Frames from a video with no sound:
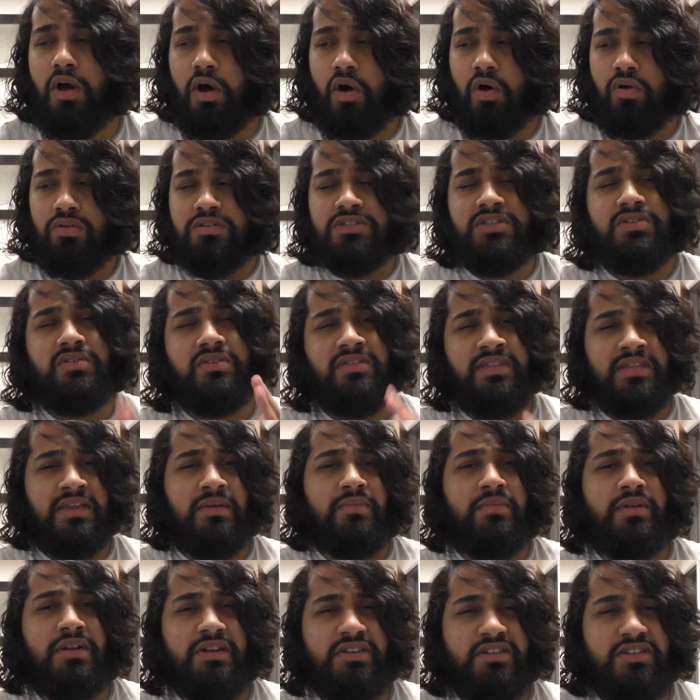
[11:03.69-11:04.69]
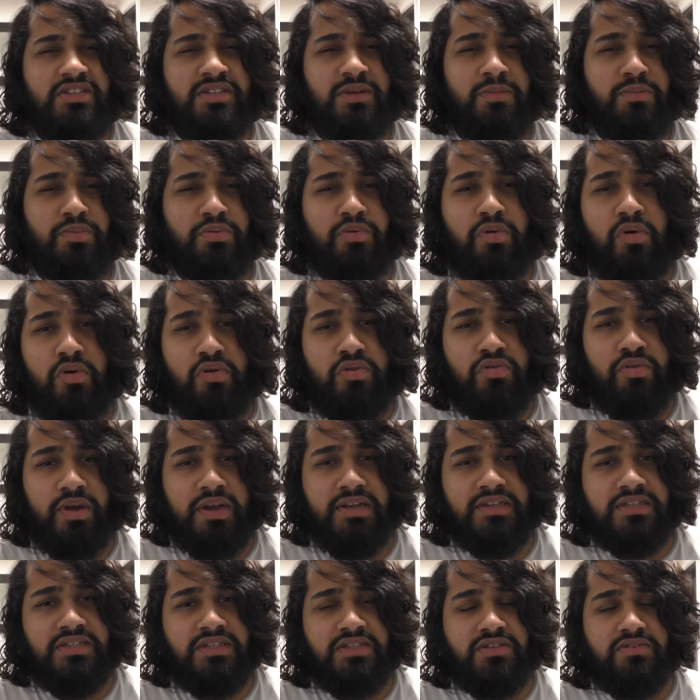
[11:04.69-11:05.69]
Also, I think I'm going to do some
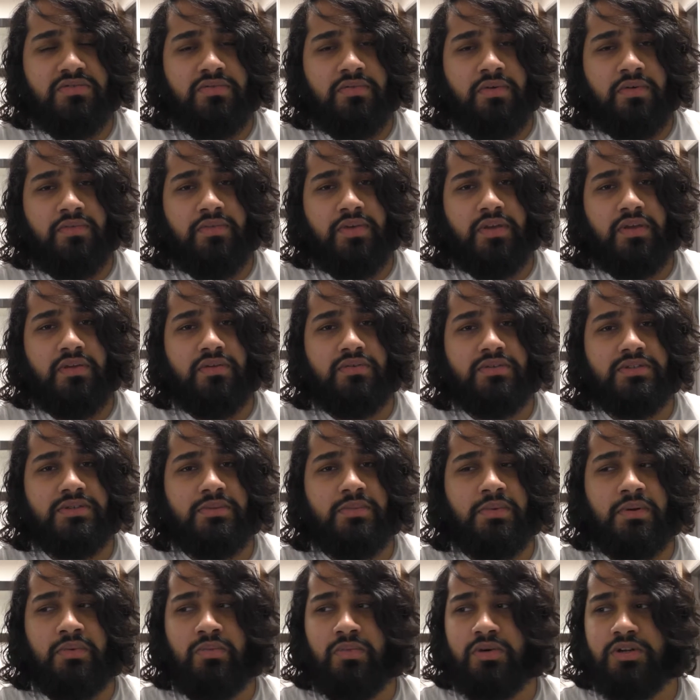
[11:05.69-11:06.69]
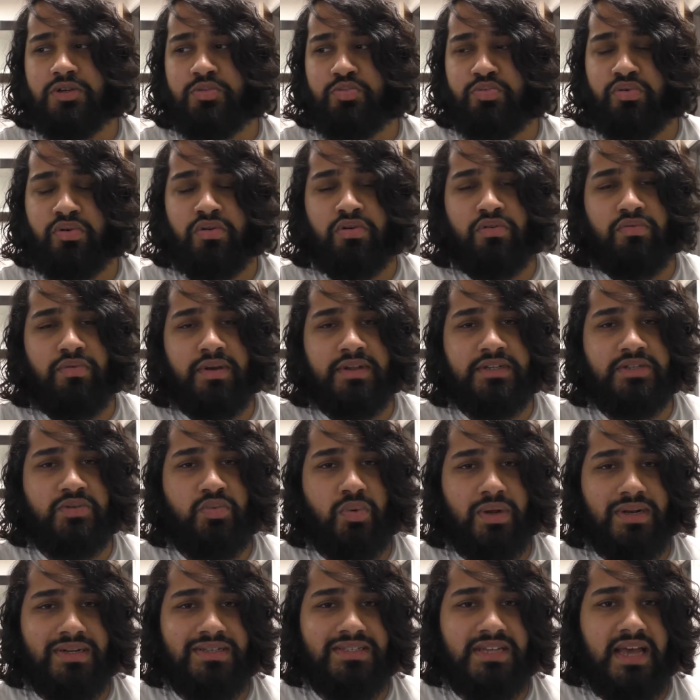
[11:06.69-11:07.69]
Progress reviews. I'm going to watch Progress
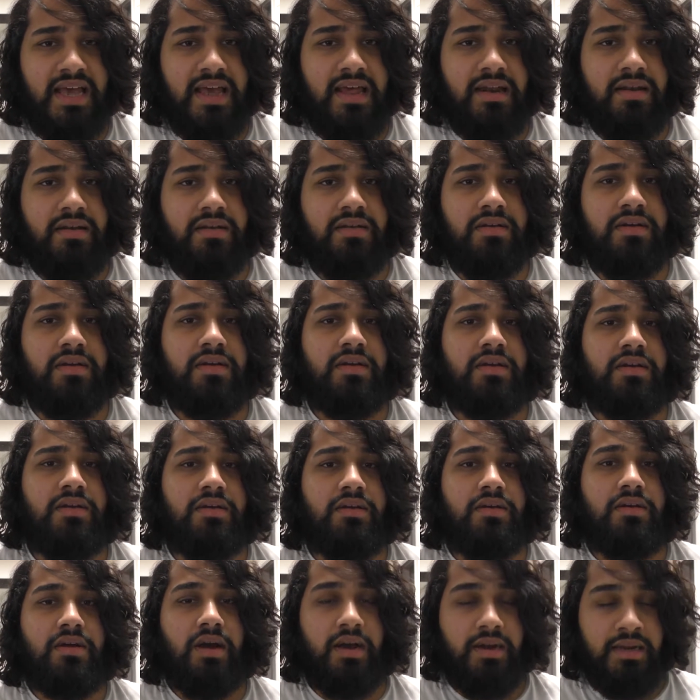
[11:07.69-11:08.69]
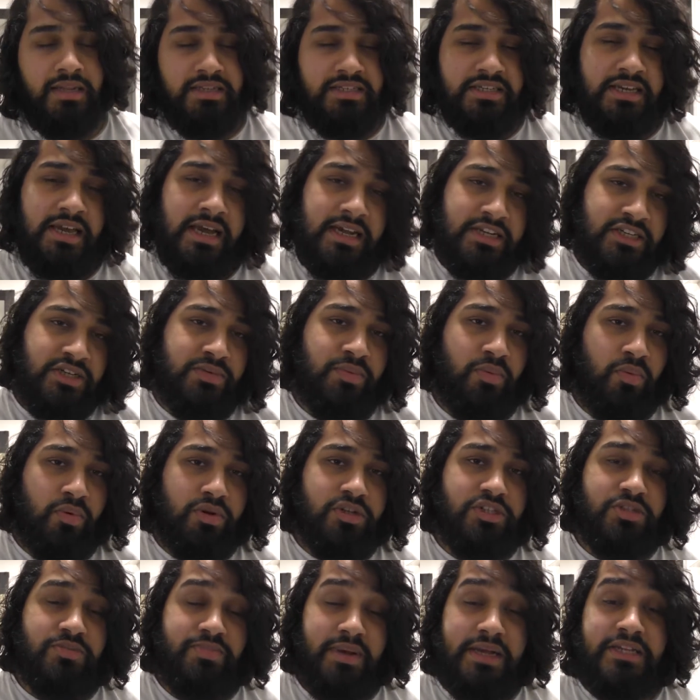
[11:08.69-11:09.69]
110. I need to catch up and
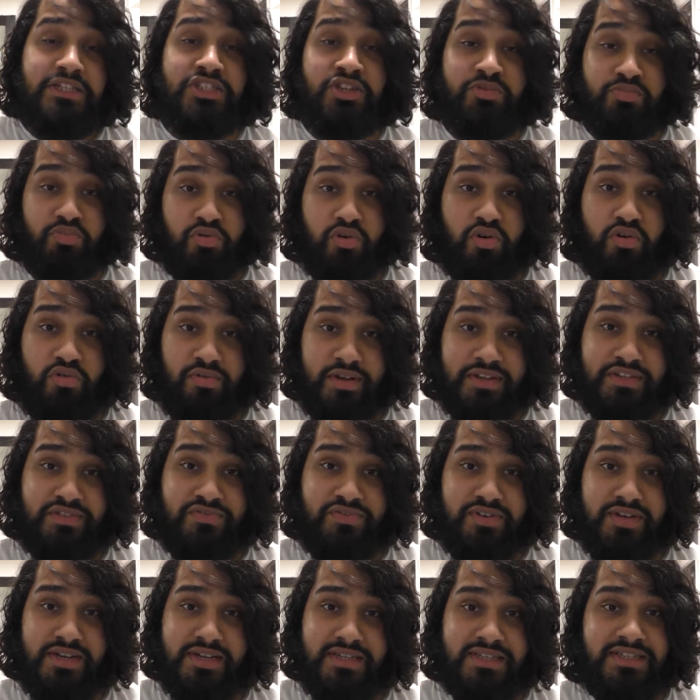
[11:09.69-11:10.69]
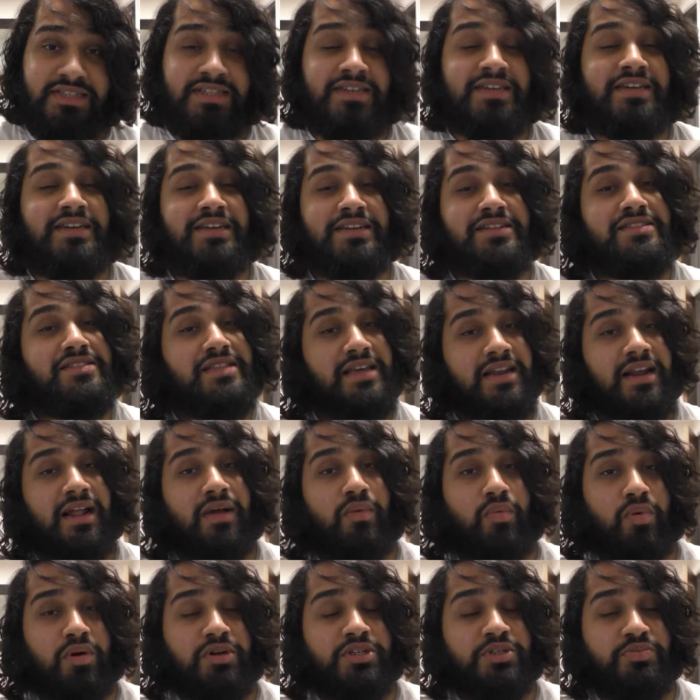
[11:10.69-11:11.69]
watch the best of Progress first. Then
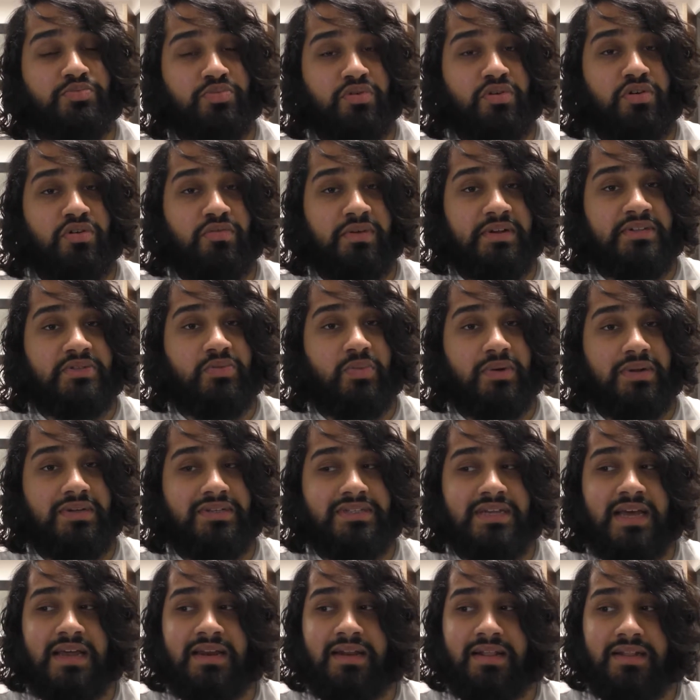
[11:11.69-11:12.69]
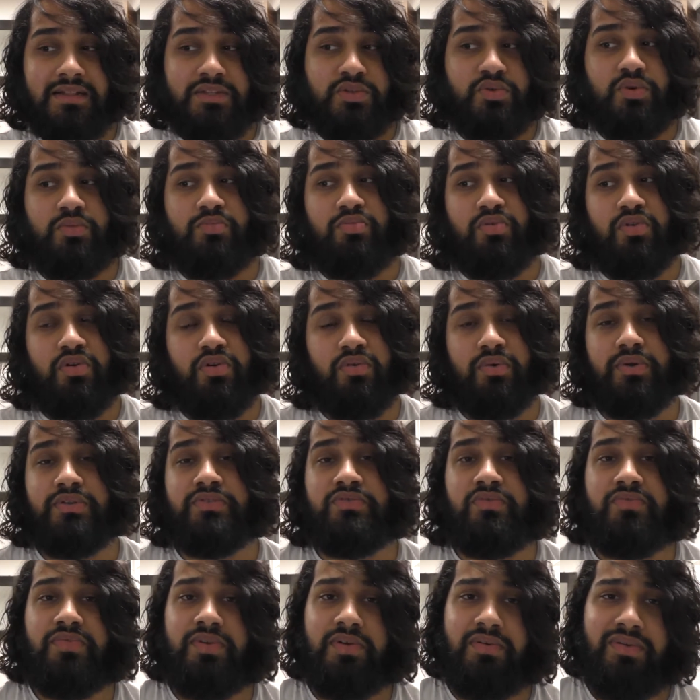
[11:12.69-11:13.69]
I'll watch Progress 110. I'll do a
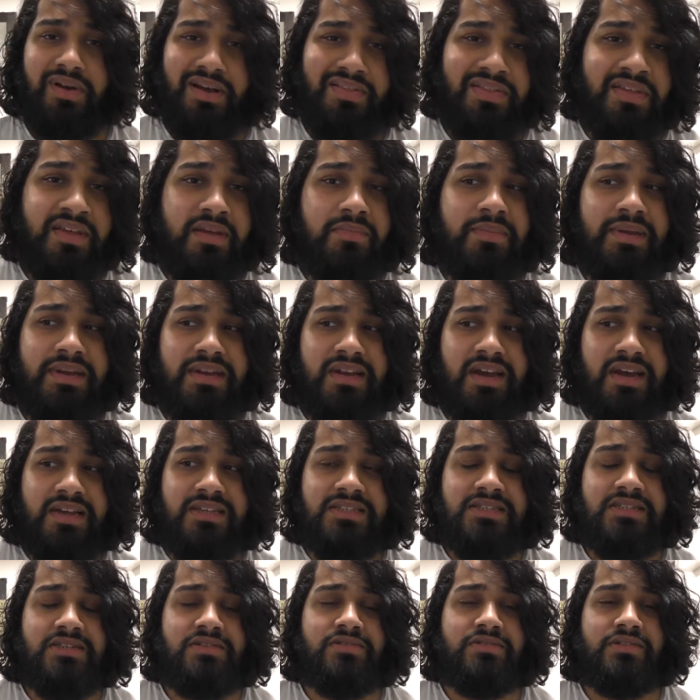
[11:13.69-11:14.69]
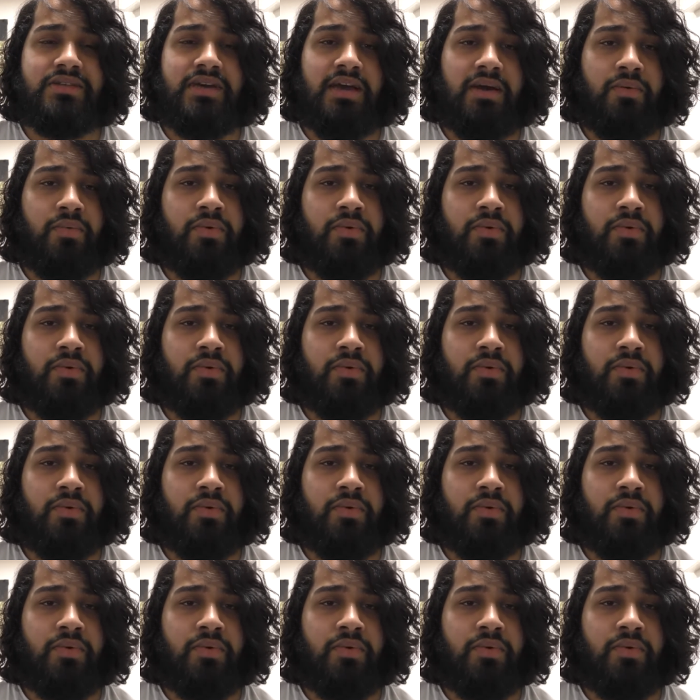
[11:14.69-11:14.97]
Progress review. I think it'd be nice to do that.